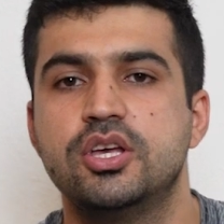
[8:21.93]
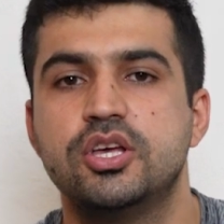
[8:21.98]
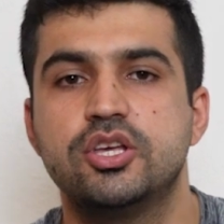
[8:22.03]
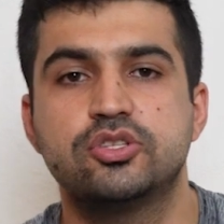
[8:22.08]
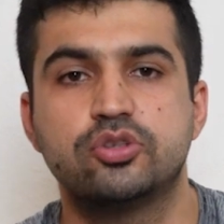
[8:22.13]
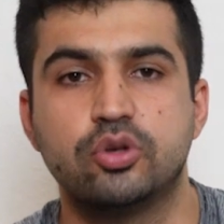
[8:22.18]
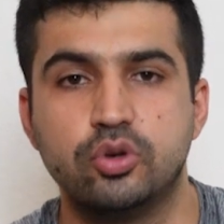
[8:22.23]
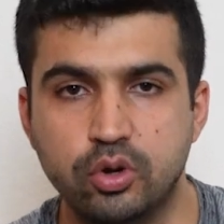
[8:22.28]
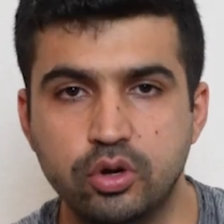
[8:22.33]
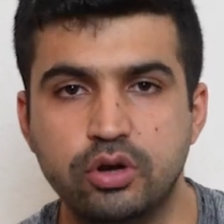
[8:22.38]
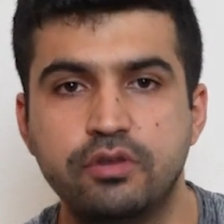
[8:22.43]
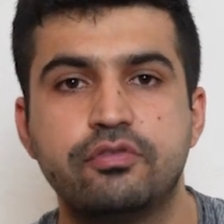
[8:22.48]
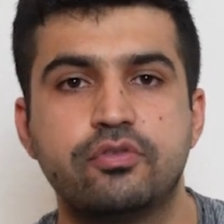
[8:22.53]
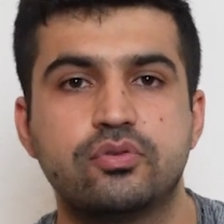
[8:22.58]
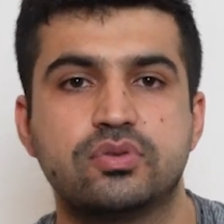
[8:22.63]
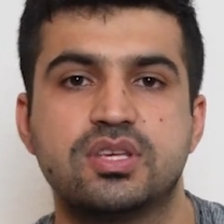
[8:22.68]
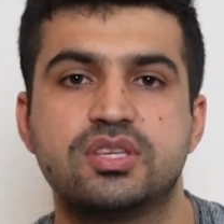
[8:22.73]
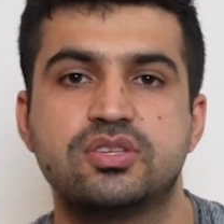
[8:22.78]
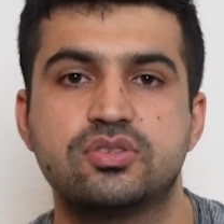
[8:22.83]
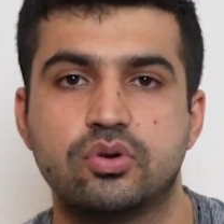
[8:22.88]
So look
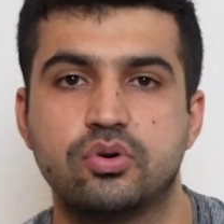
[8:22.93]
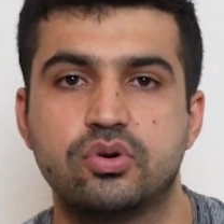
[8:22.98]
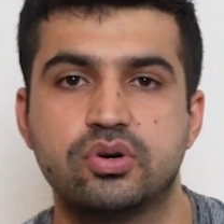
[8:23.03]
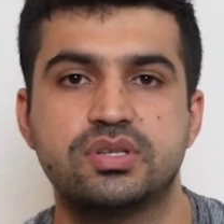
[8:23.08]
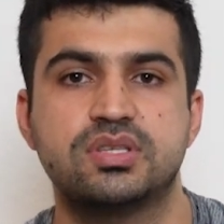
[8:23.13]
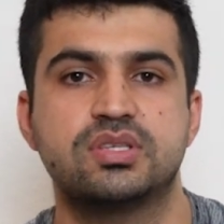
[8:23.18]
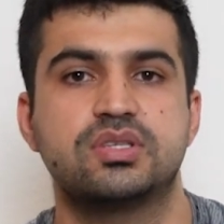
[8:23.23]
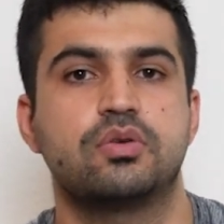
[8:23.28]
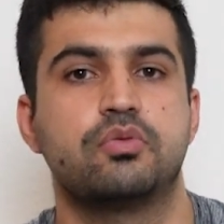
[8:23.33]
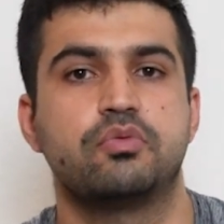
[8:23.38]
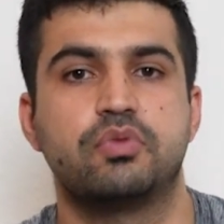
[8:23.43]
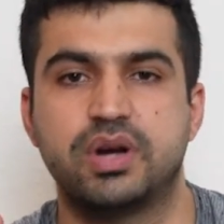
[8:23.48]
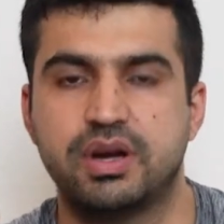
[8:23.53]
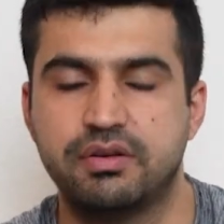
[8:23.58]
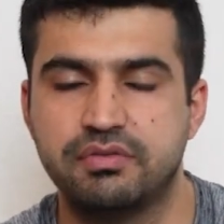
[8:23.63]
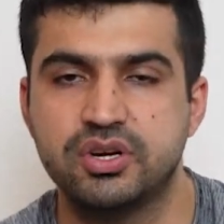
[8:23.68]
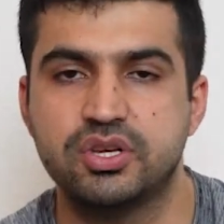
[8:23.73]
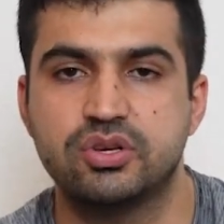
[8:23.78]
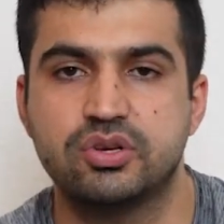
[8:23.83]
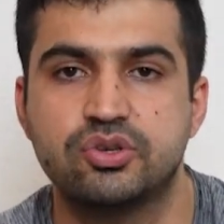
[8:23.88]
for the source
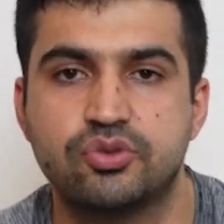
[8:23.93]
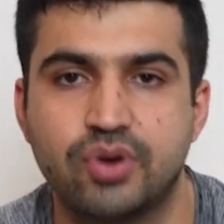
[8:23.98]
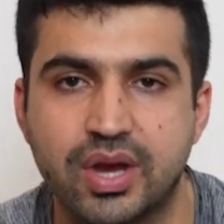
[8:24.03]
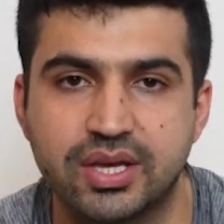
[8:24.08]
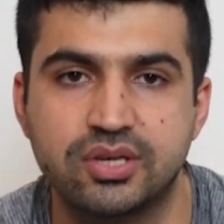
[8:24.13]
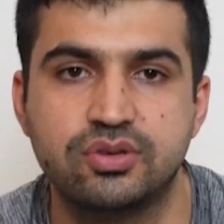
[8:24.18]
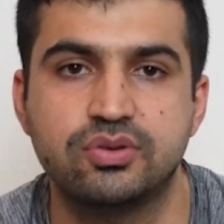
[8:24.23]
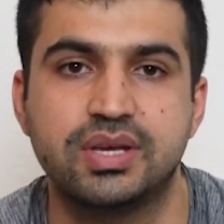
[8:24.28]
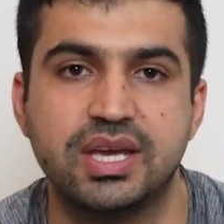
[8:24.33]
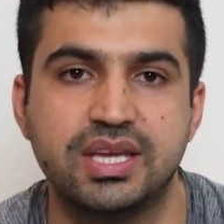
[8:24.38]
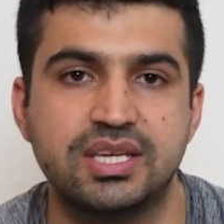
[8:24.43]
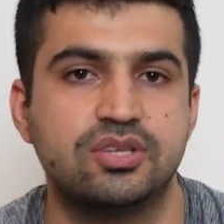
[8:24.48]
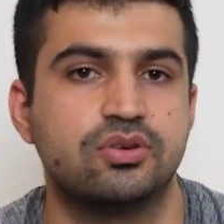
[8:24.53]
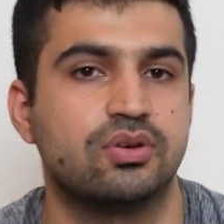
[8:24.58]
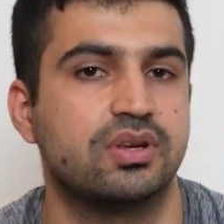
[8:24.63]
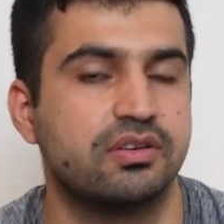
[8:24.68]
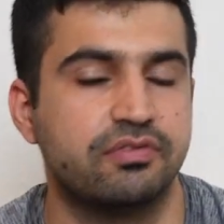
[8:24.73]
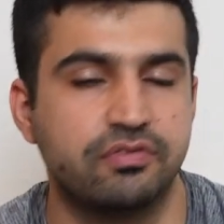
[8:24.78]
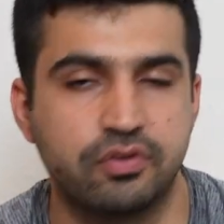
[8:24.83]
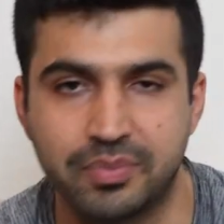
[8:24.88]
wherever you're trying to get your
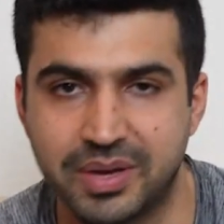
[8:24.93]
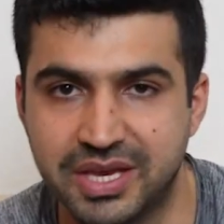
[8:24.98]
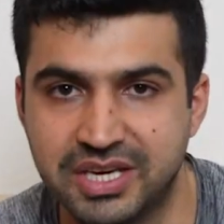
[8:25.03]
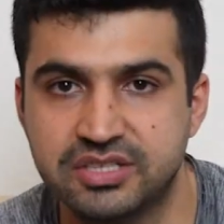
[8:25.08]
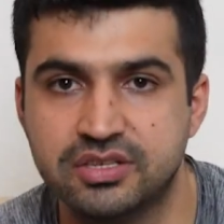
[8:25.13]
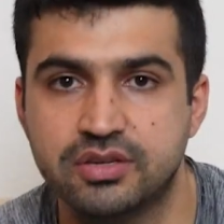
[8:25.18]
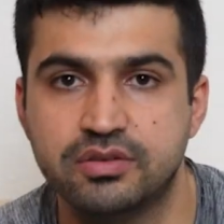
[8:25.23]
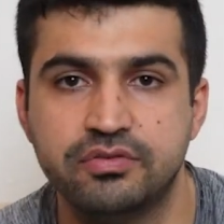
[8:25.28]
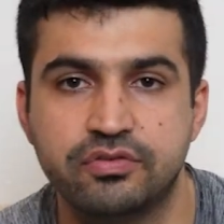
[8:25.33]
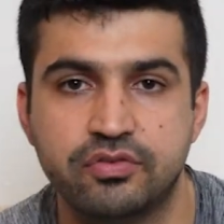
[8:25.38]
information